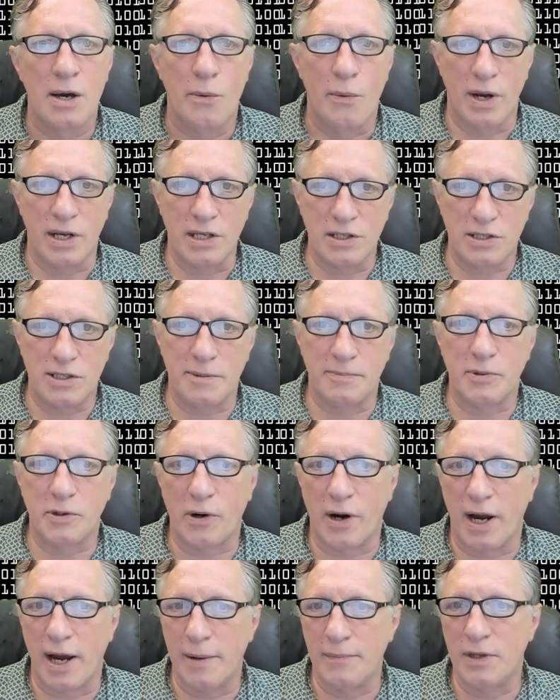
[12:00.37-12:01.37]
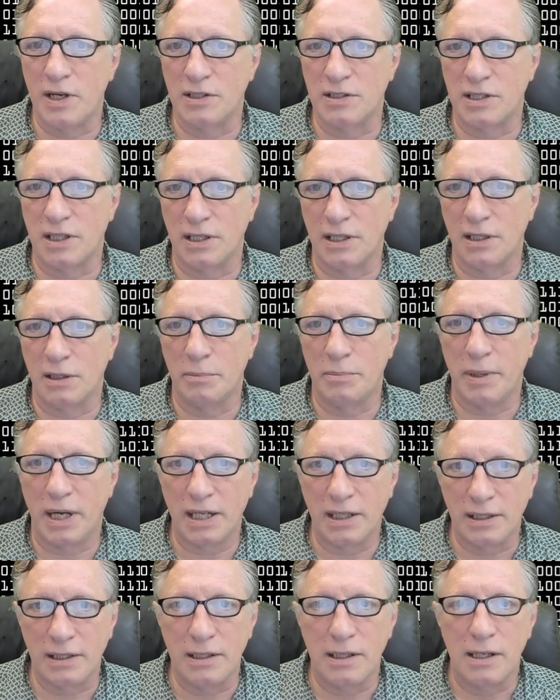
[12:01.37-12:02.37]
When you subscribe, there's a little
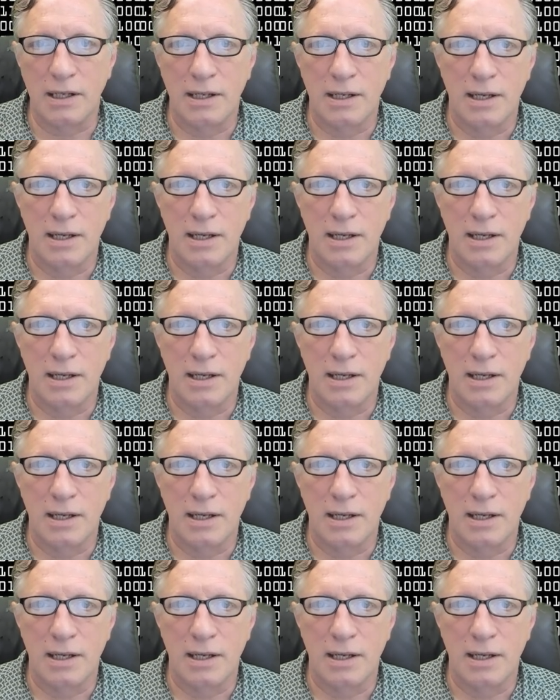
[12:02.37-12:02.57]
button